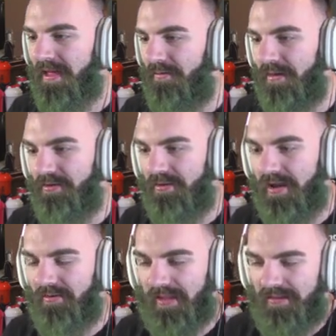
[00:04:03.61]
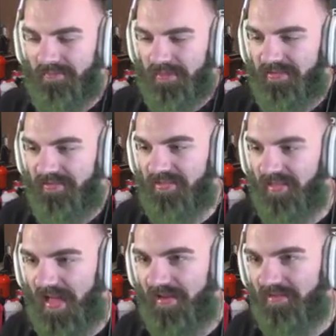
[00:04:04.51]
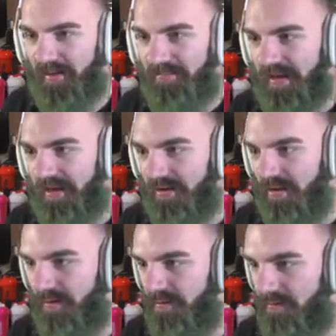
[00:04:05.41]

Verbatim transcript: when they're not like, when this is the last update, you know?